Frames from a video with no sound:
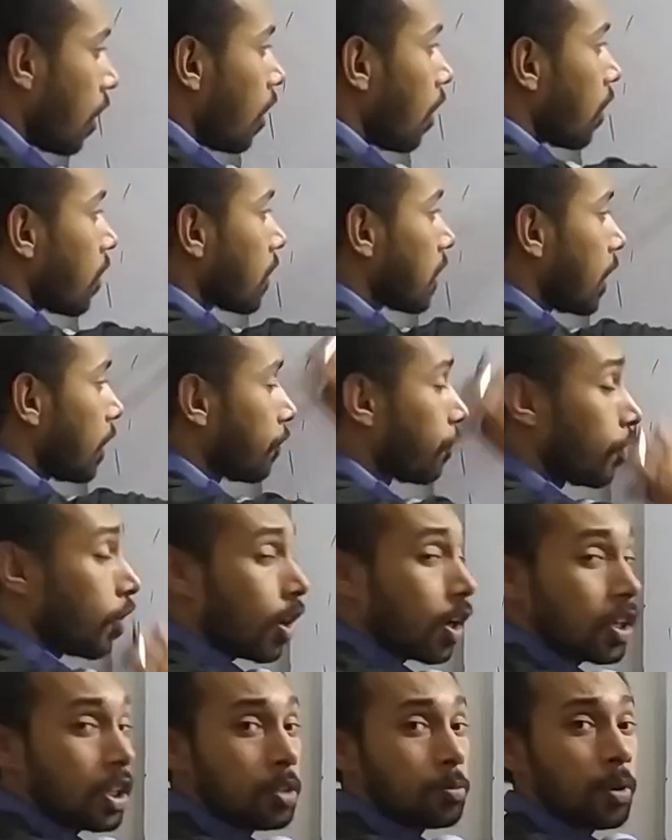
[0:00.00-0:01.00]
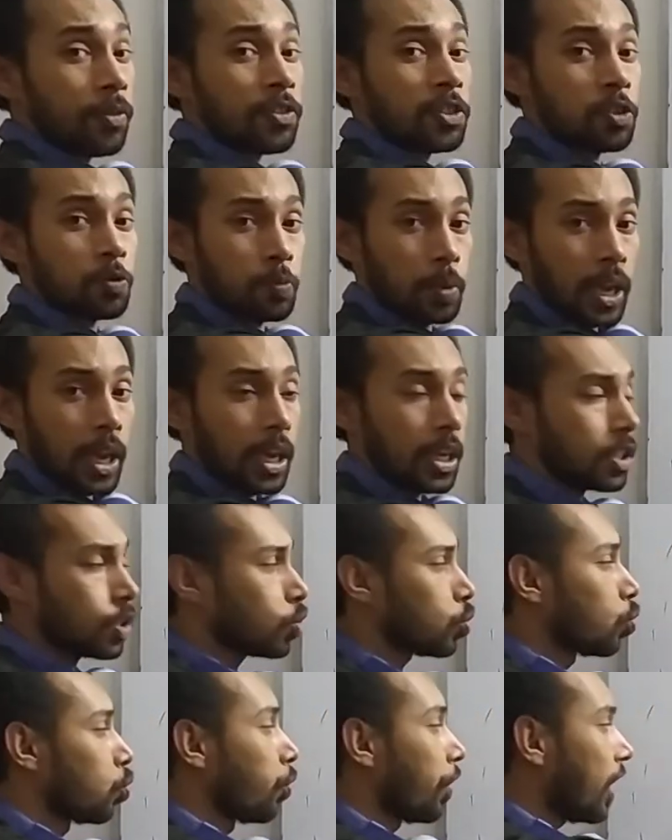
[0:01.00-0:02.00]
or the volume of space
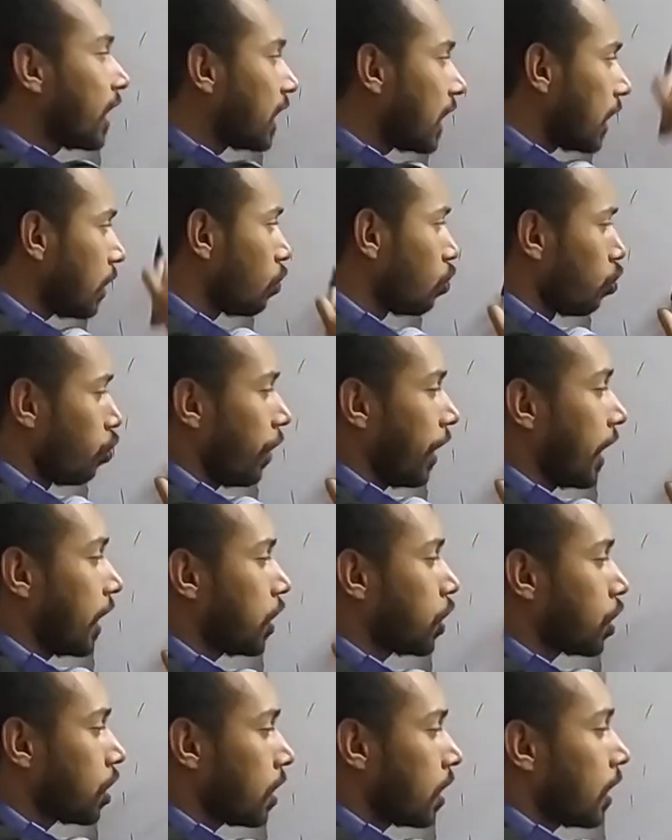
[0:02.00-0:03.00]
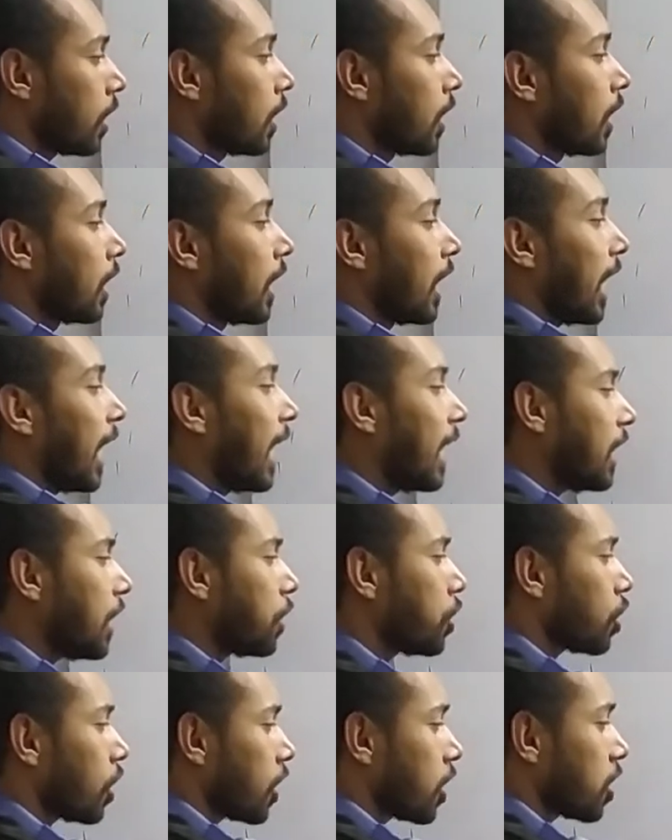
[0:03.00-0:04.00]
within which
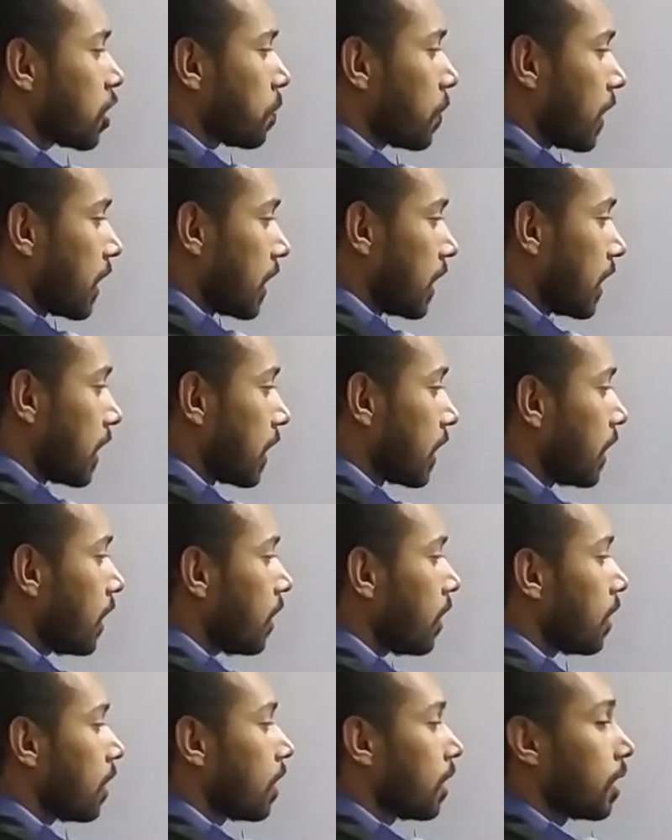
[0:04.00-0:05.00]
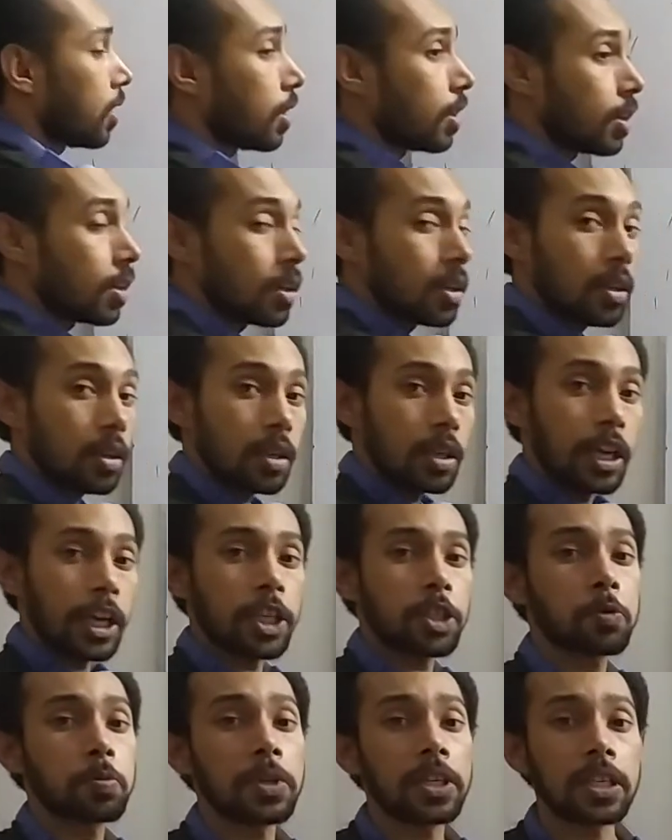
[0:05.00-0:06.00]
any charged particle
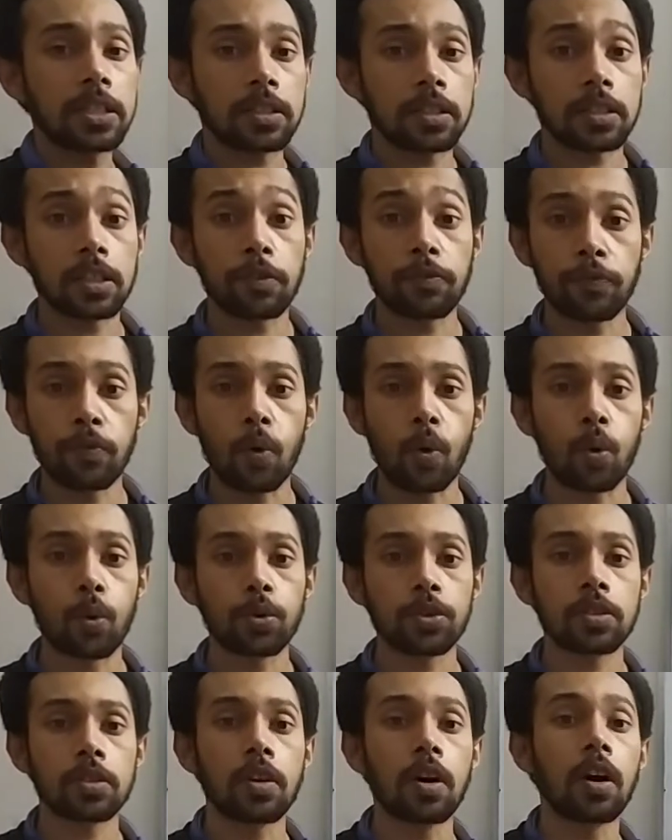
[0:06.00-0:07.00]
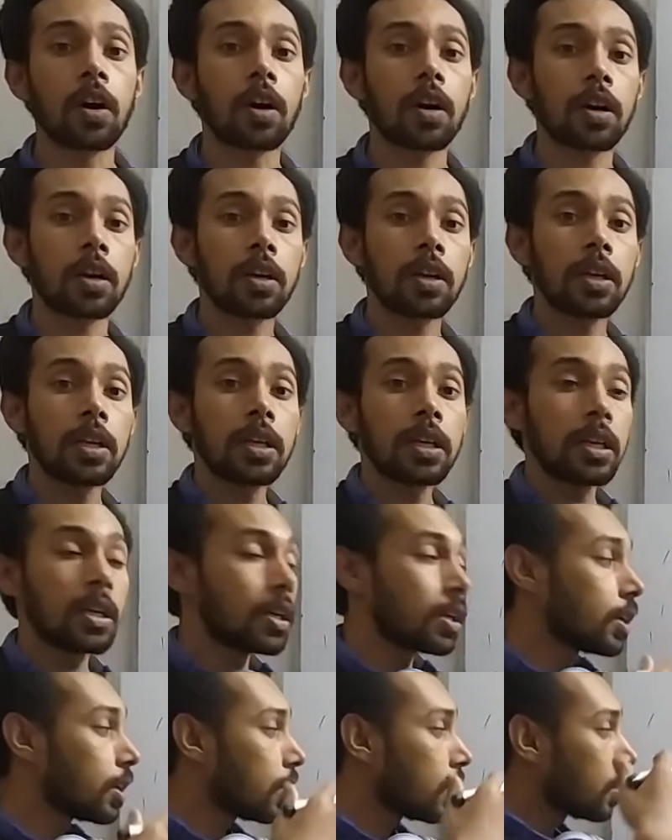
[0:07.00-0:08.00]
experiences a force, or
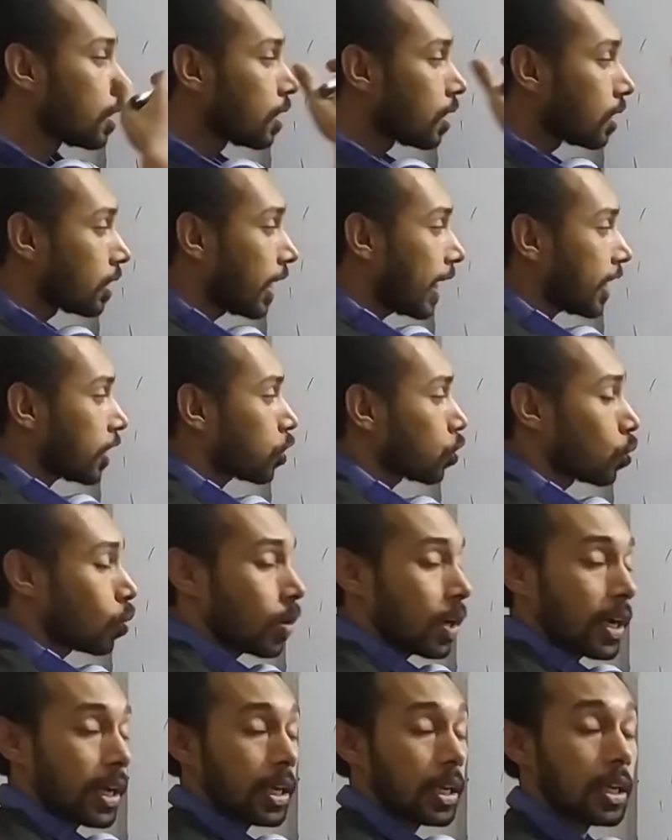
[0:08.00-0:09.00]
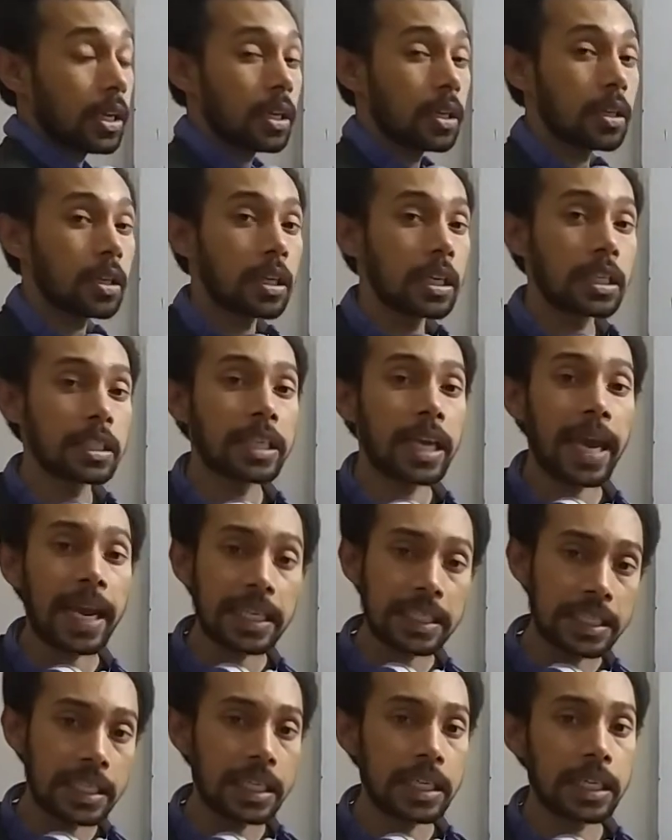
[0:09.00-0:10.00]
that's why it is
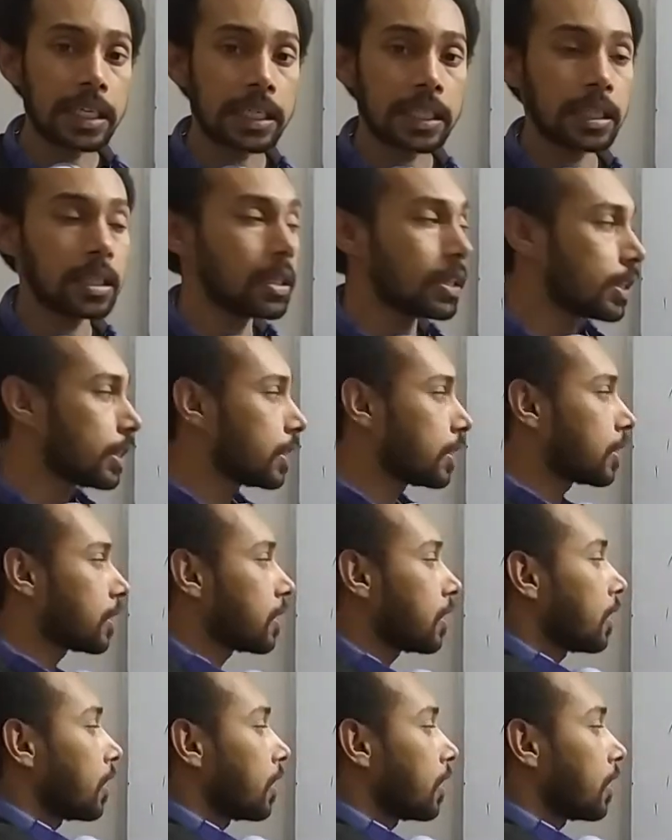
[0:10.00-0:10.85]
accelerated, is